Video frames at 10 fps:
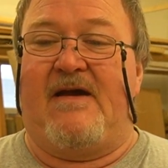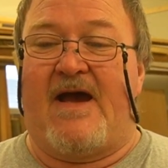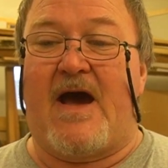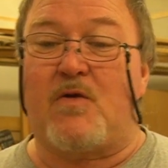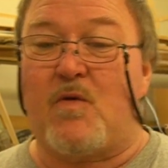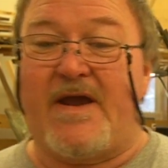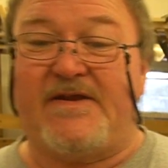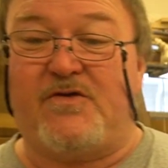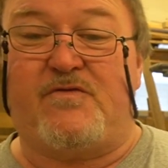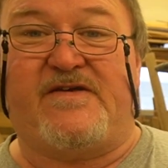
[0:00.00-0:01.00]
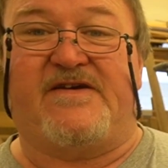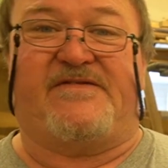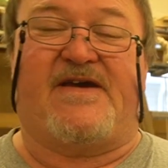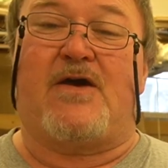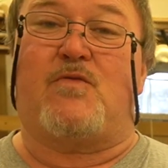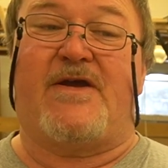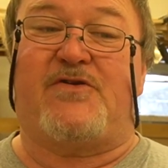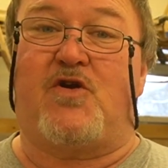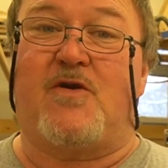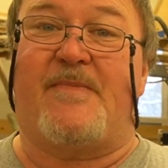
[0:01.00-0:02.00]
"How do I do this? How do I
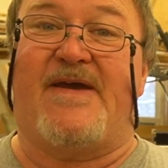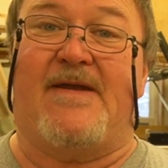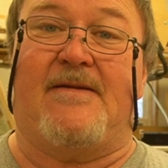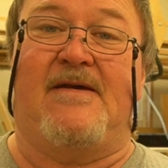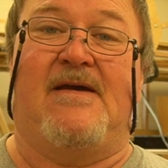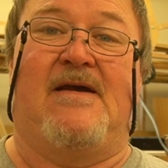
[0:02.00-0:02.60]
turn a pin?